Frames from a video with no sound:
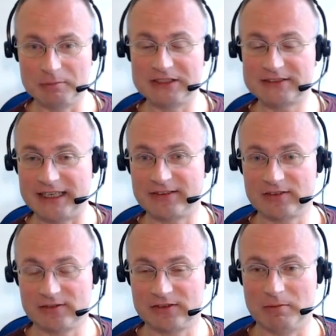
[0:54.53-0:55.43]
besides
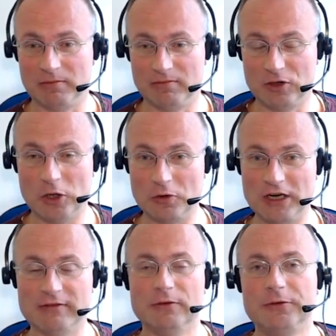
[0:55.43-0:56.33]
some
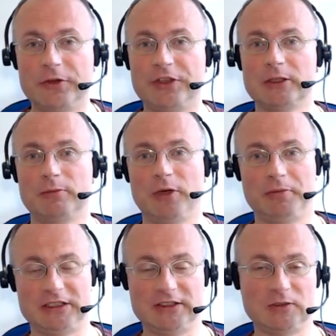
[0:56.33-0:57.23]
low-level physical
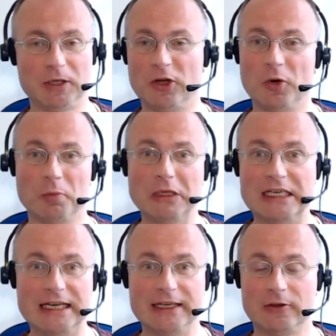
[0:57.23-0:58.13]
properties, but no
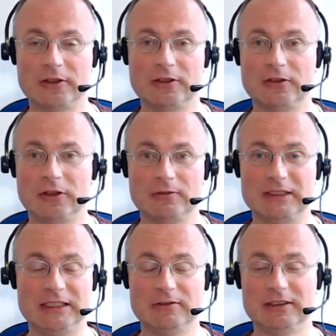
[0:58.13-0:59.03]
meaning or
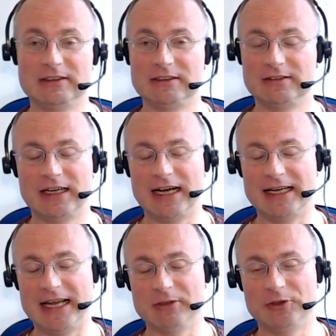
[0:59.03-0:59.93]
even
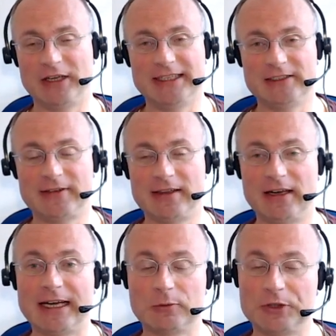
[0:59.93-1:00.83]
able to identify the
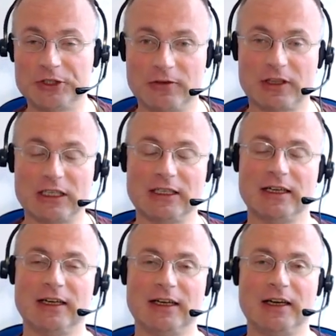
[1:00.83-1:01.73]
language of the
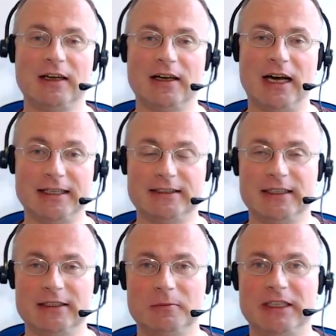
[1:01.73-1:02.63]

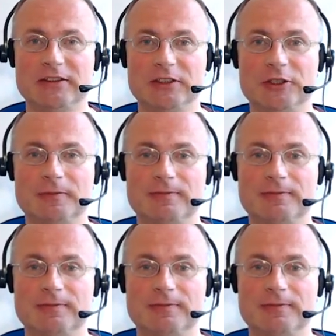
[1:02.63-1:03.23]
unattended message.